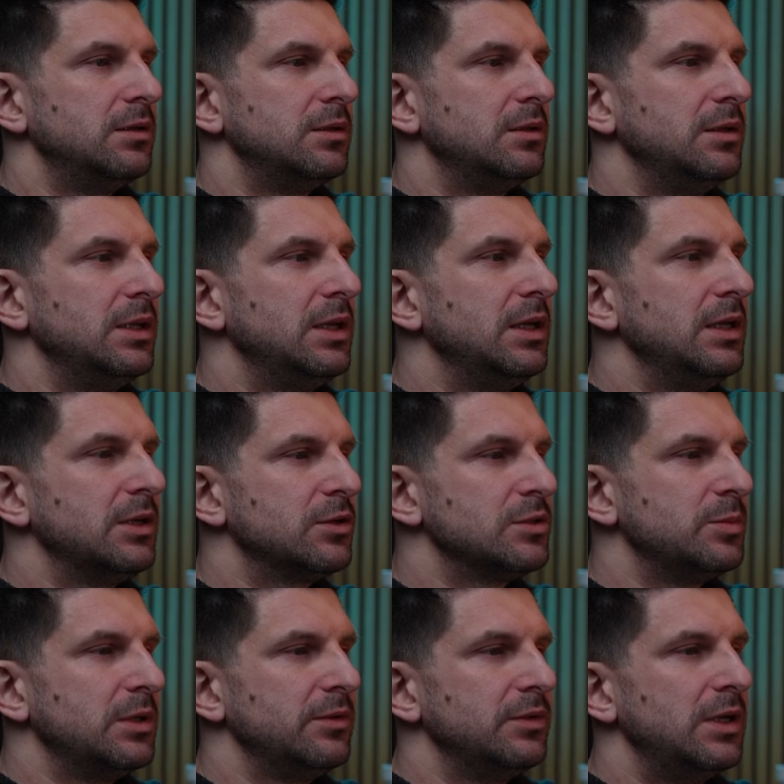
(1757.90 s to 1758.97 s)
which I
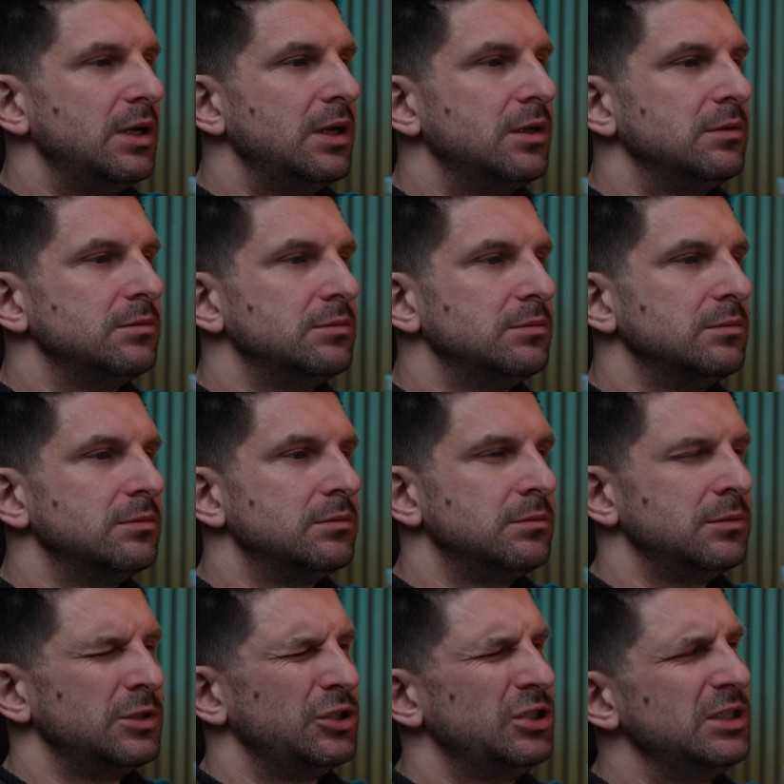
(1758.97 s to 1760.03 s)
divided into 6
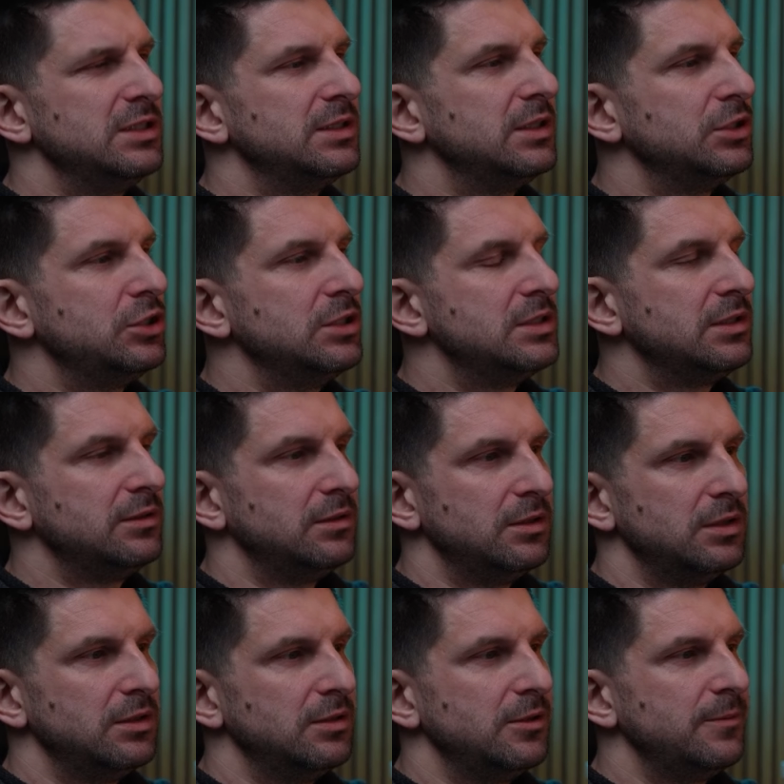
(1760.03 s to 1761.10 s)

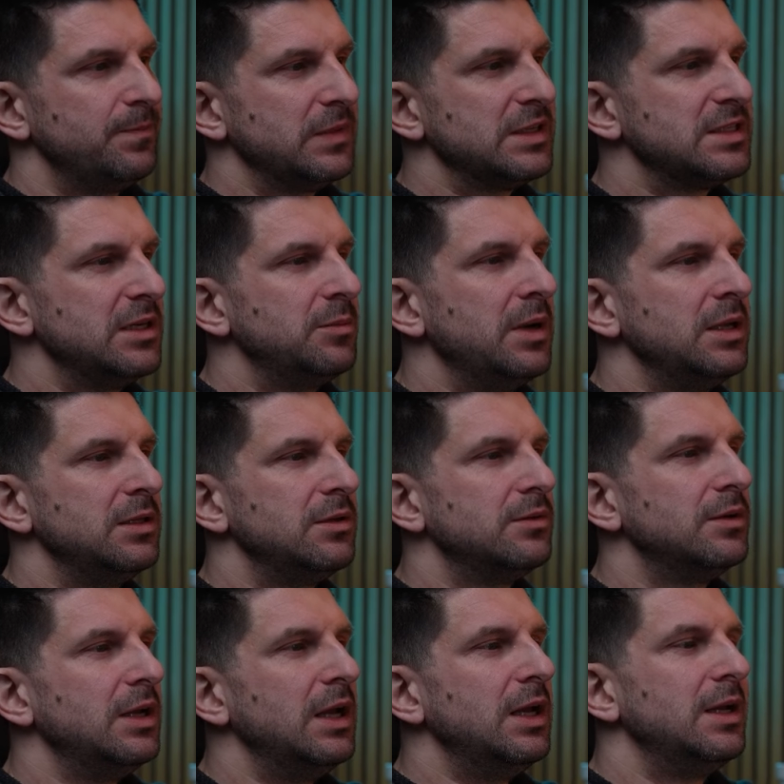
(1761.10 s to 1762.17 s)
segments.
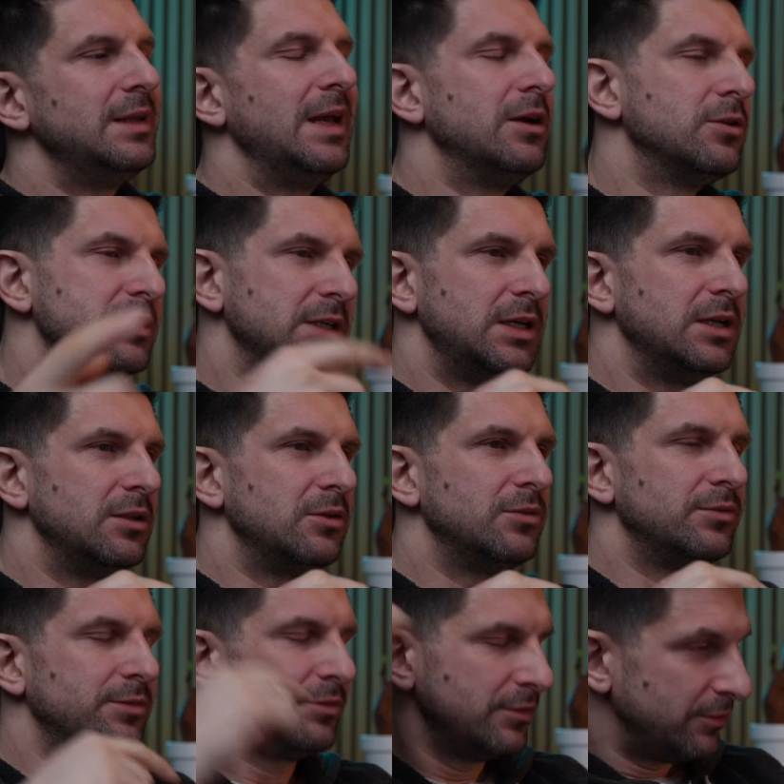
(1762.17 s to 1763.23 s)
I imported it
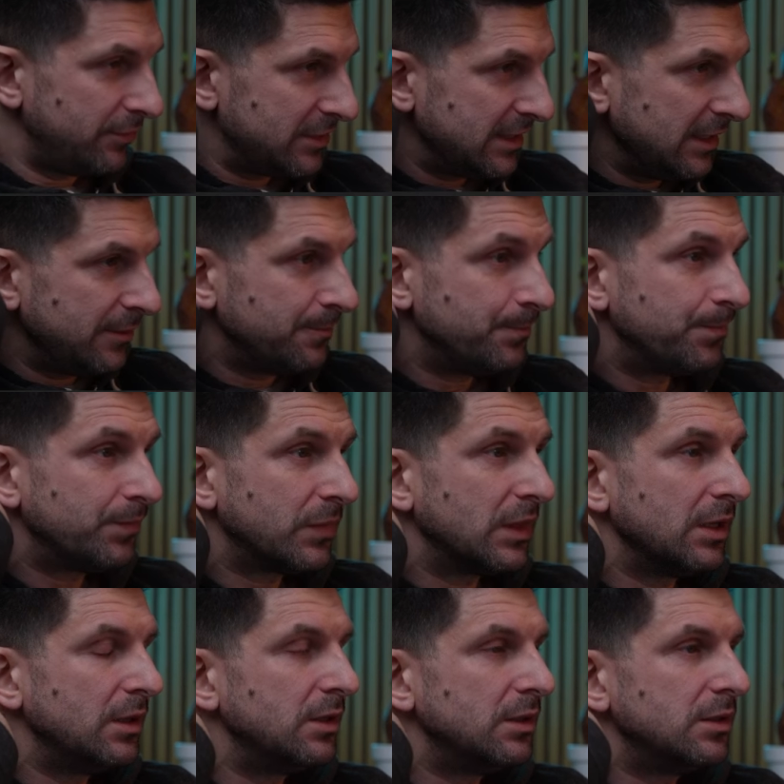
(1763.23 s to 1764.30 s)
into
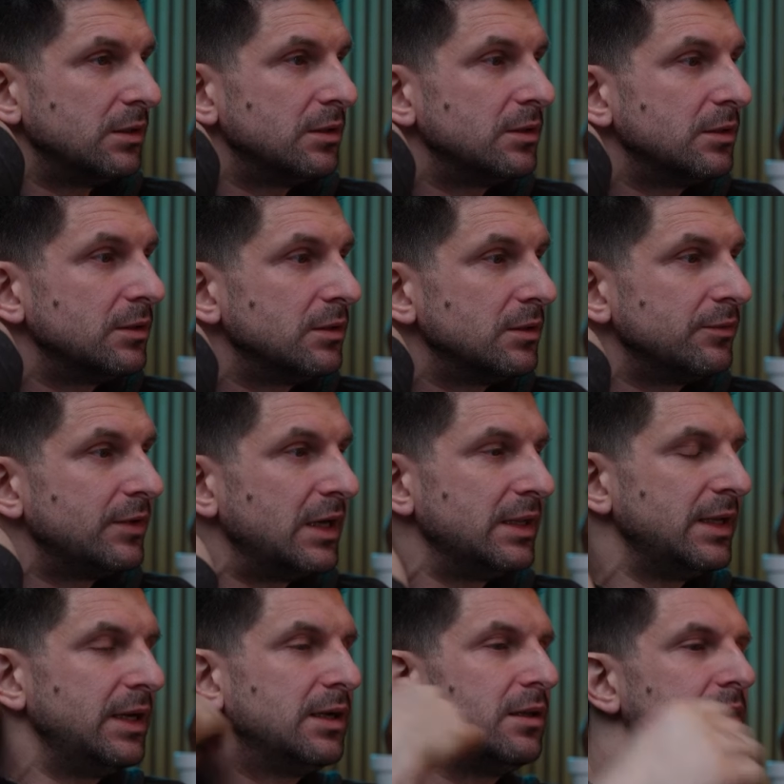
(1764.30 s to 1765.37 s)
Unreal
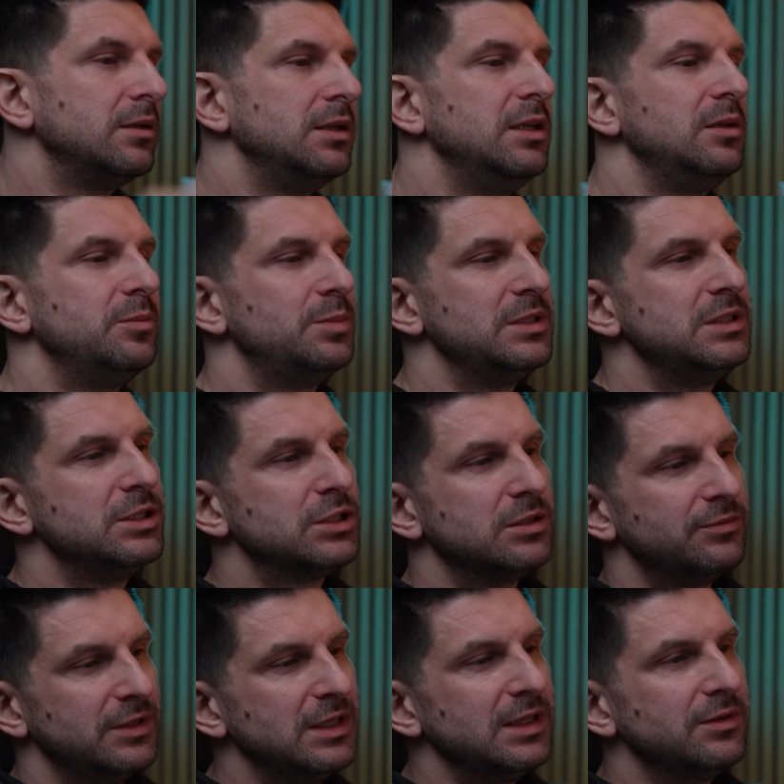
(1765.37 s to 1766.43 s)
and later deleted
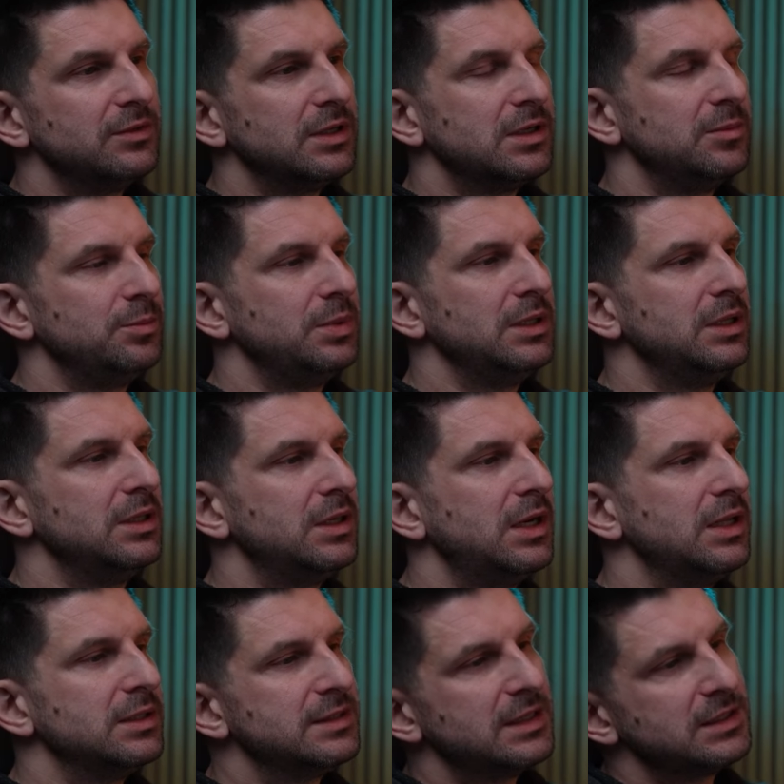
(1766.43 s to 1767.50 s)
it on the KMP.
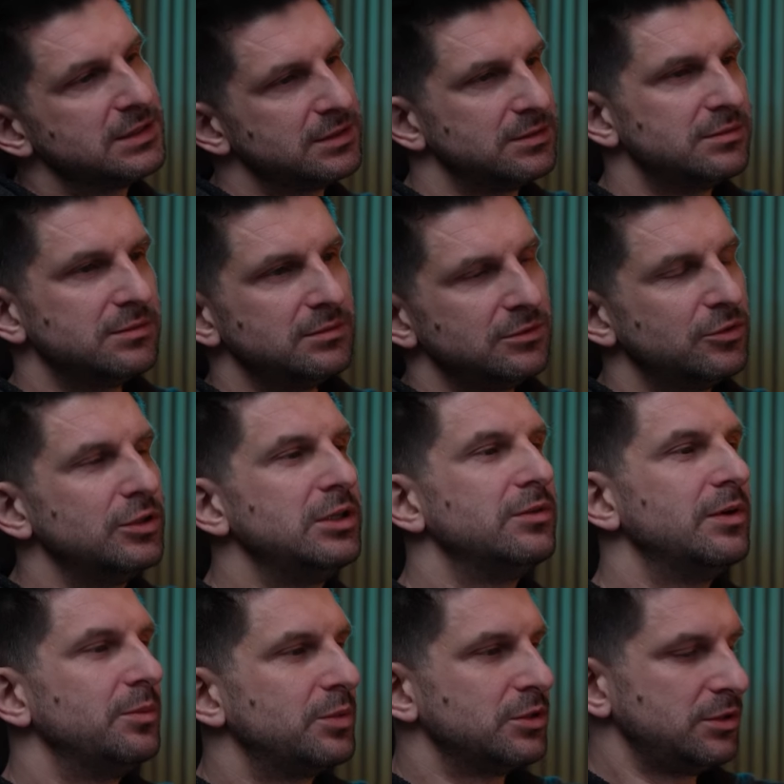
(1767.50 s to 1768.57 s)
But now I
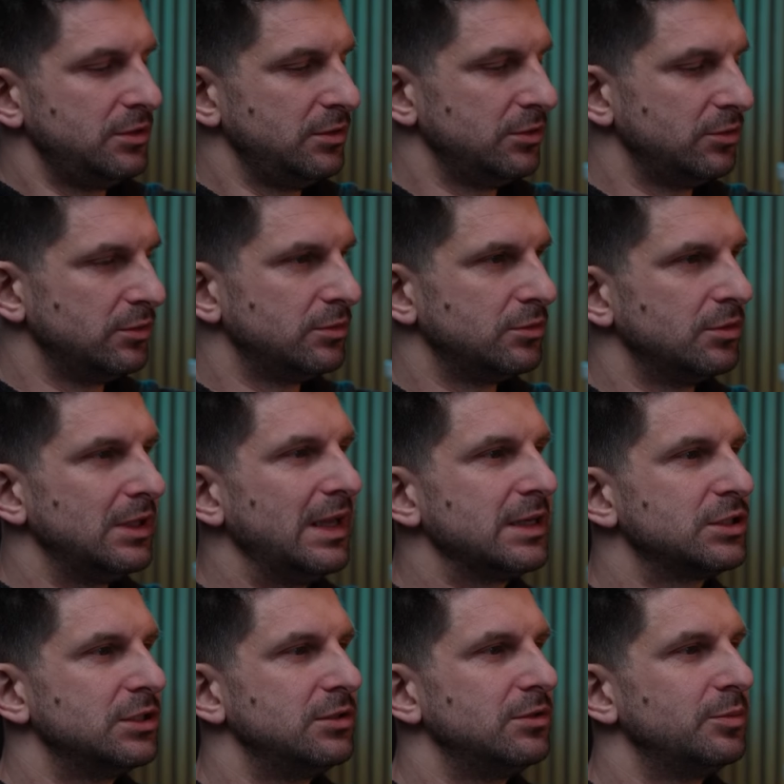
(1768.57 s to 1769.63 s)
wanted you to see it
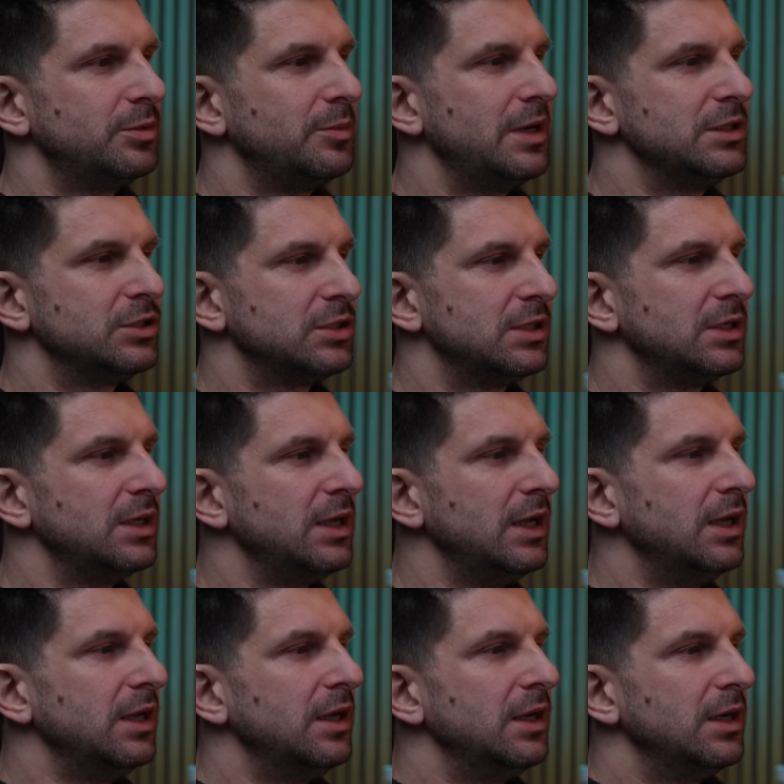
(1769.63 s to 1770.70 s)
here more easily,
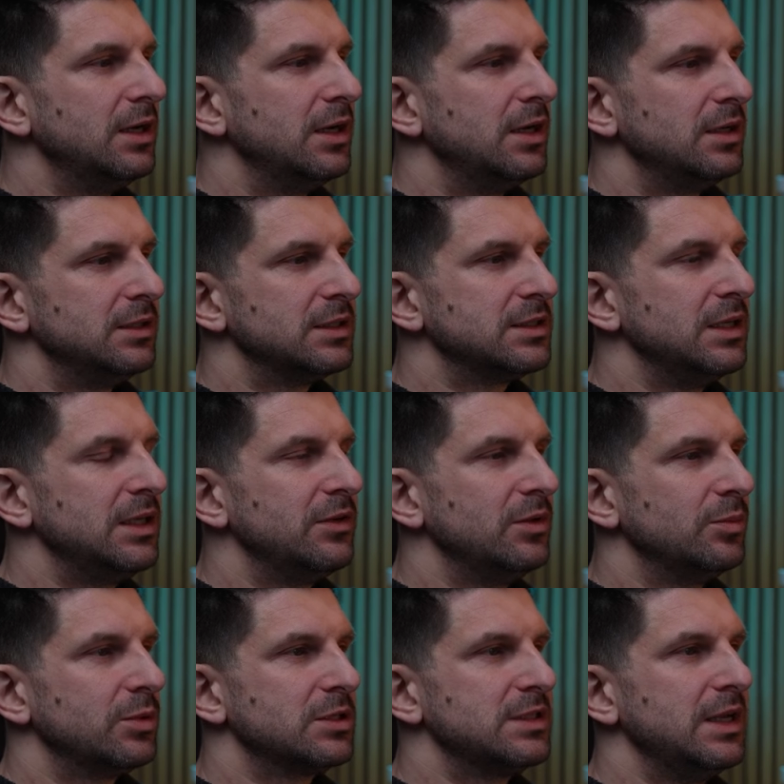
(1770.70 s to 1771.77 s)
to see how simple
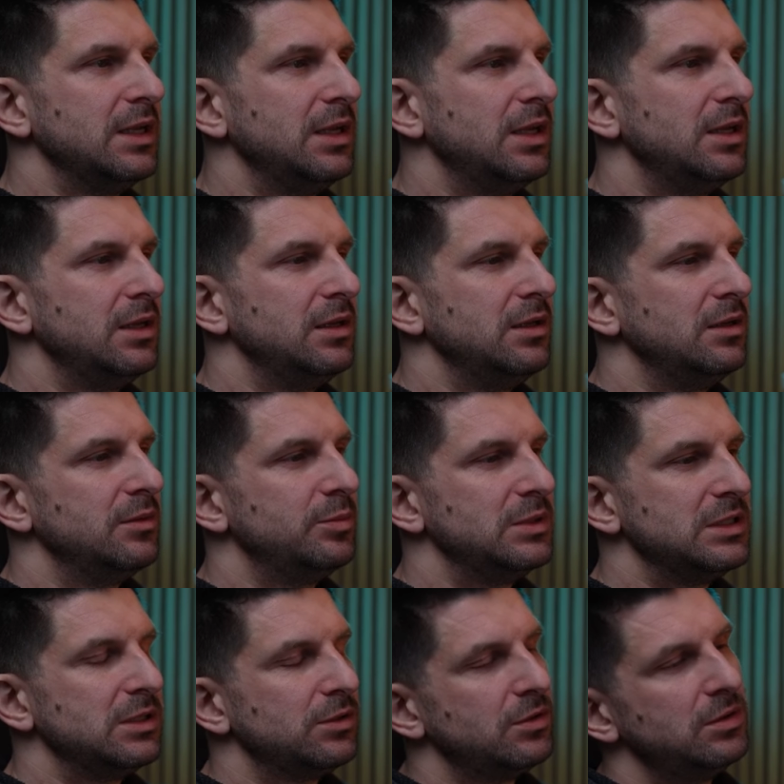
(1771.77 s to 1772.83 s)
it is.
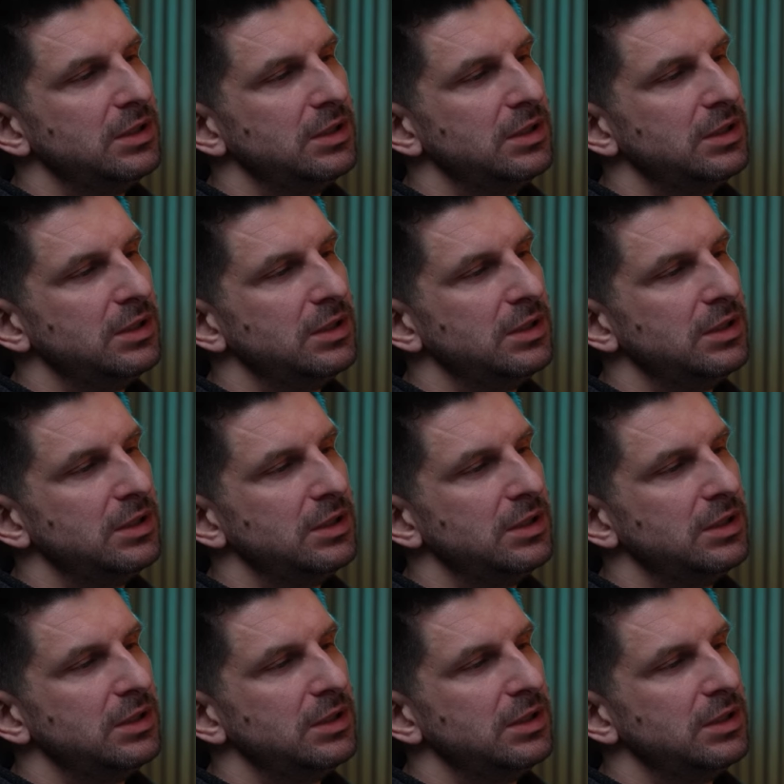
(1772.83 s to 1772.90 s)
And